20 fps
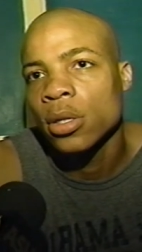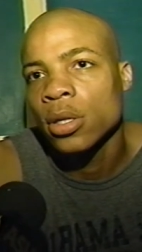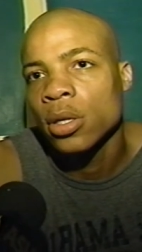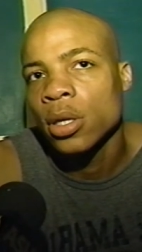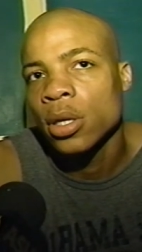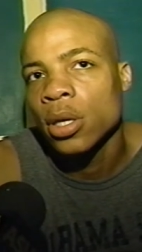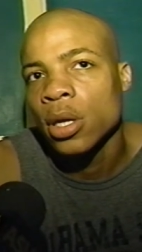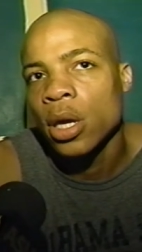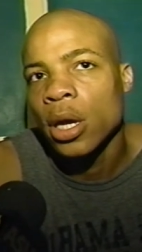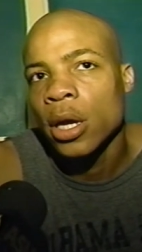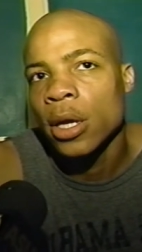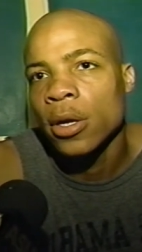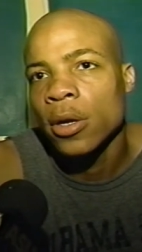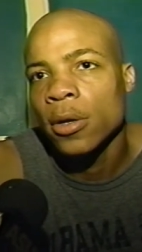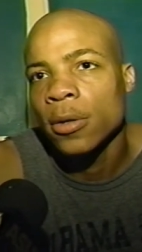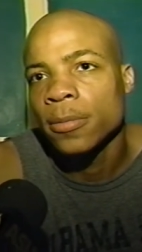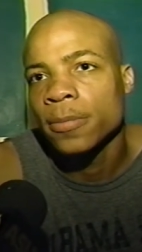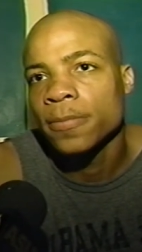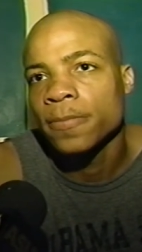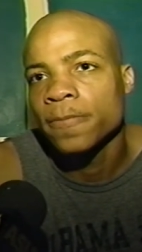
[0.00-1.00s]
And um,
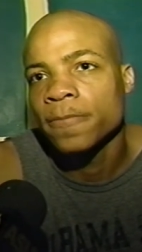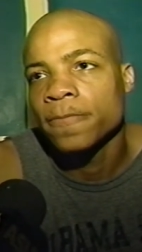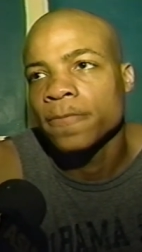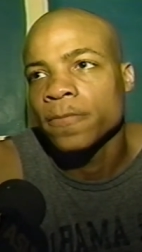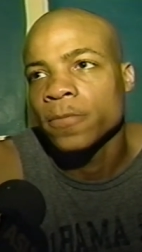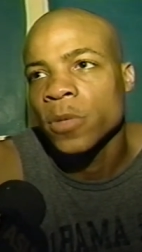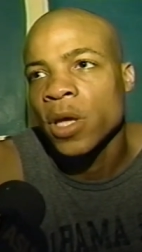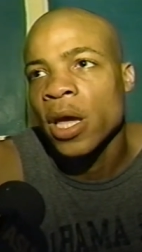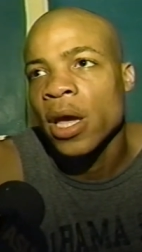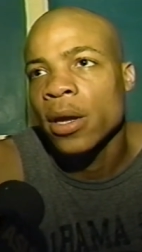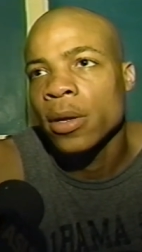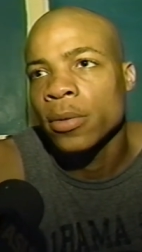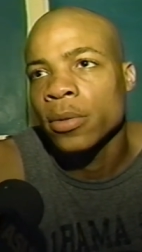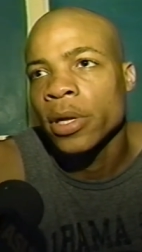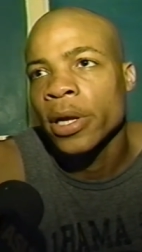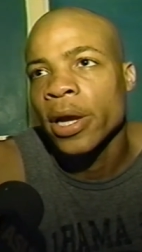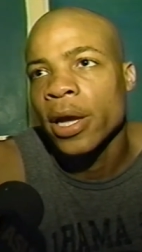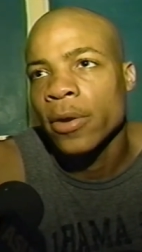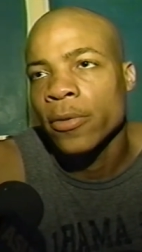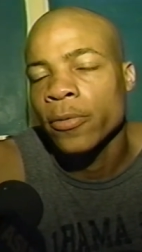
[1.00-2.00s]
they had a, they got a
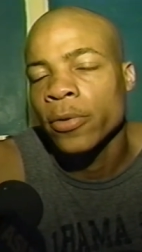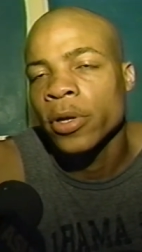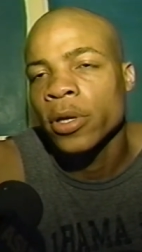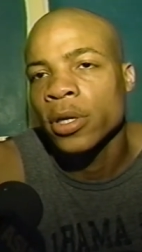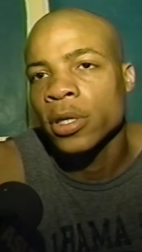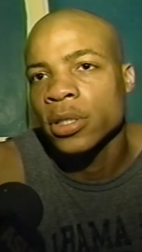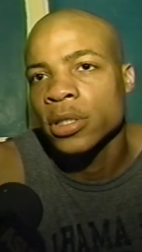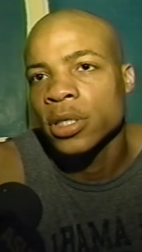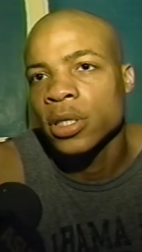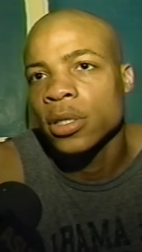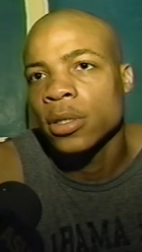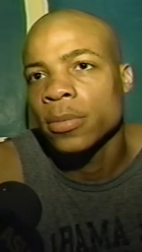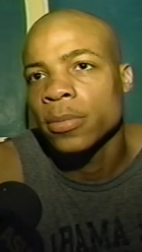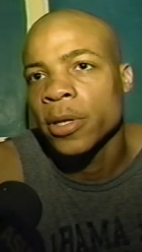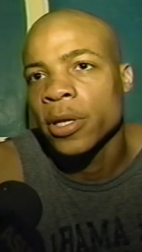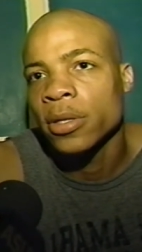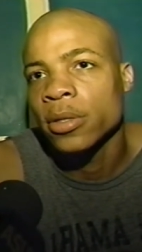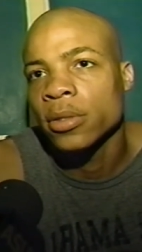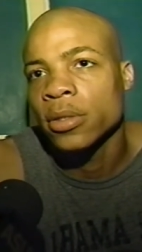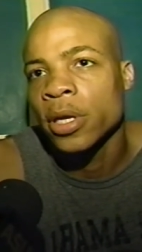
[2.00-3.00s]
real good team, and their
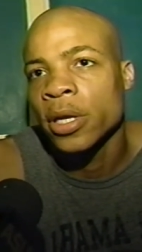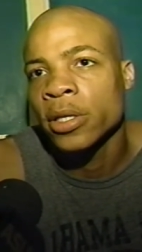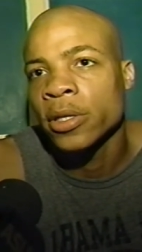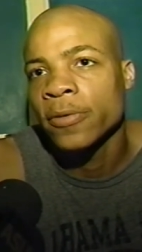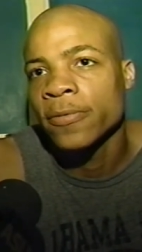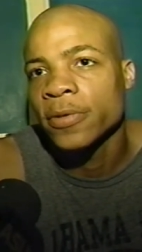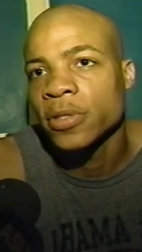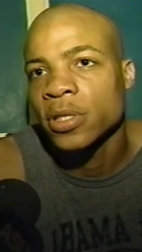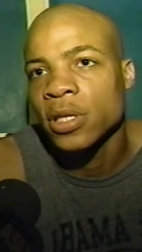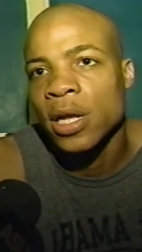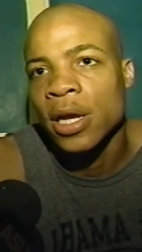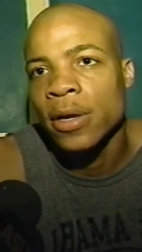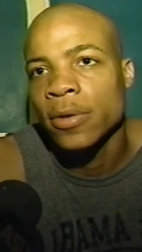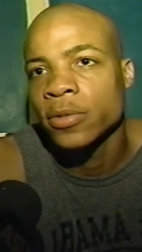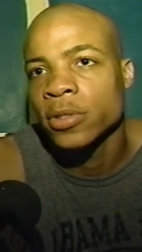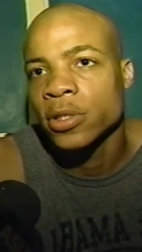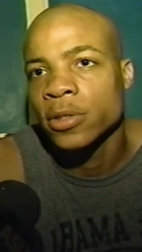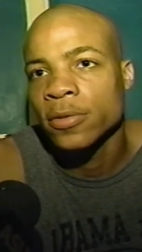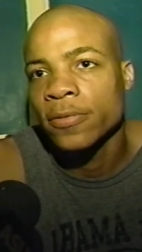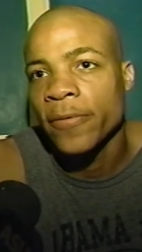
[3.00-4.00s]
defensive line was just
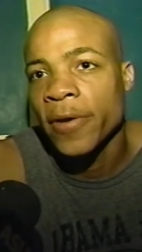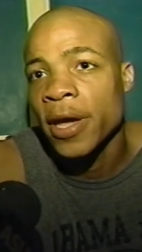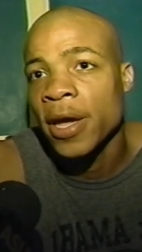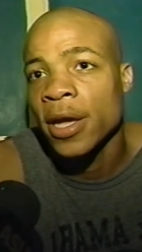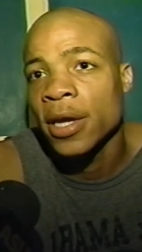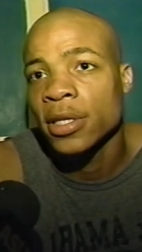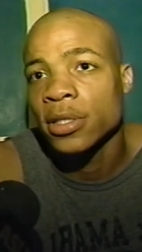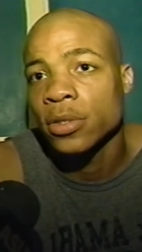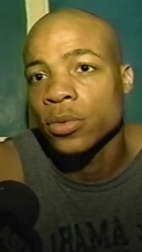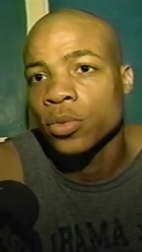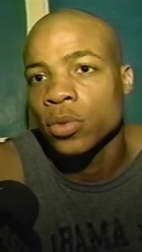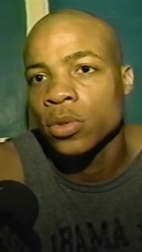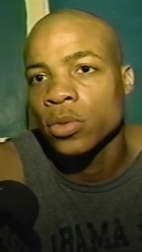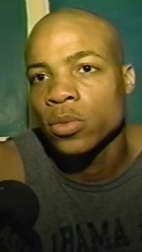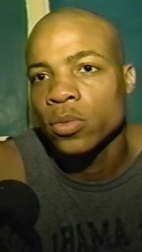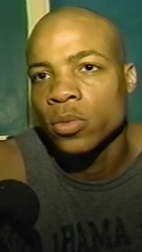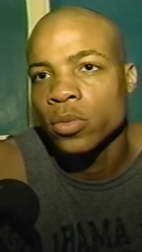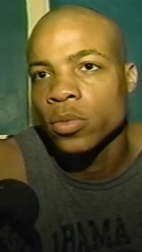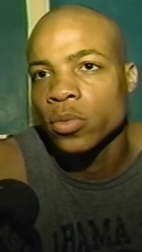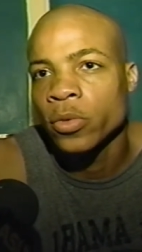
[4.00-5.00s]
fast. we
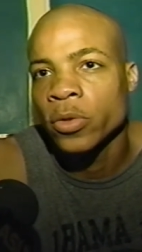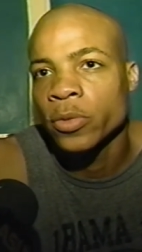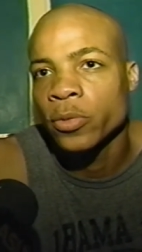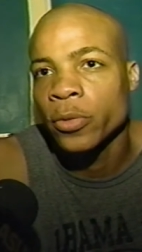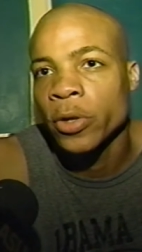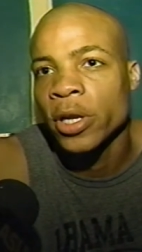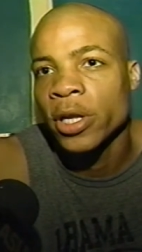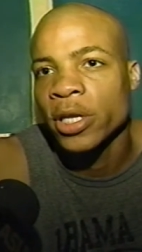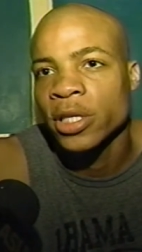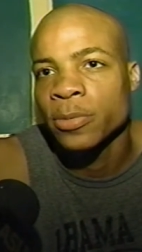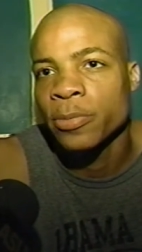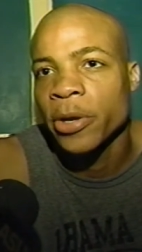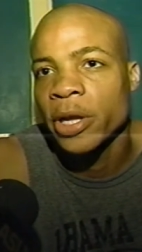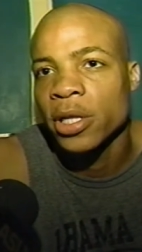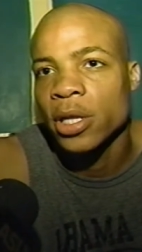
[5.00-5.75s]
were really expecting that.